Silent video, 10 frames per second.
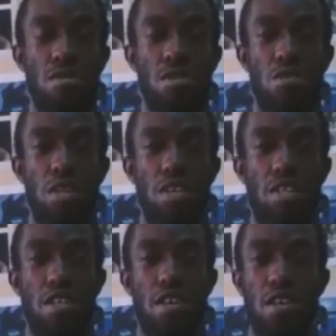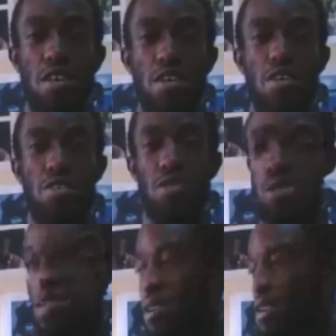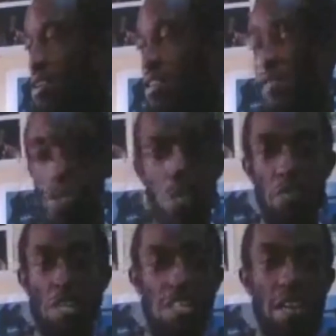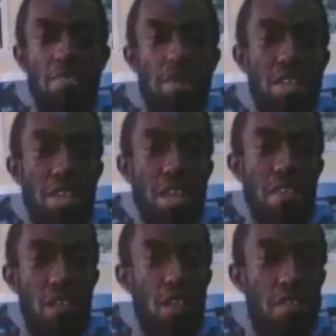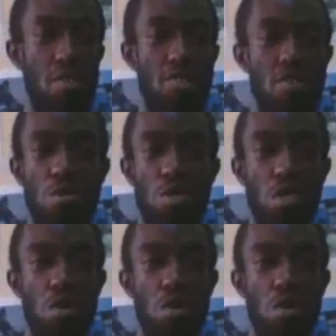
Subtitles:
You understand? So the visual effects companies like via filmsUG,